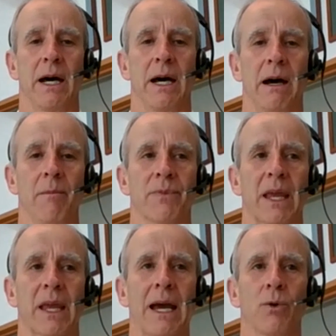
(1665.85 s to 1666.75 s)

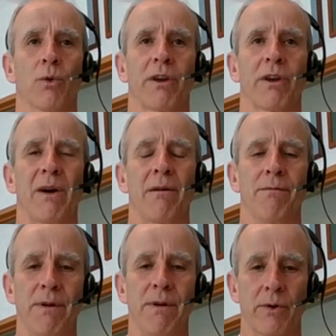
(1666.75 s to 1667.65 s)
and also a
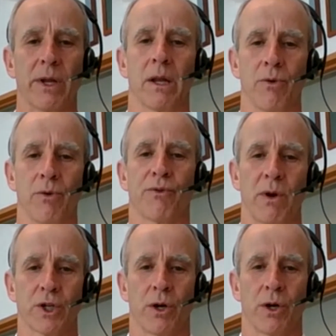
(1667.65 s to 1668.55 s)
very low
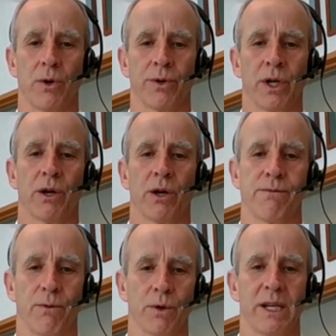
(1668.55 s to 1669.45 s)
threshold
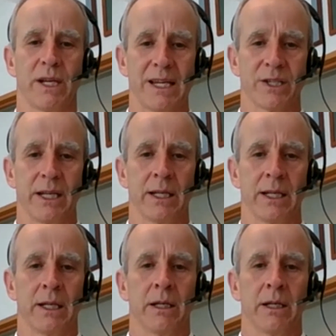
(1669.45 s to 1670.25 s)
for testing.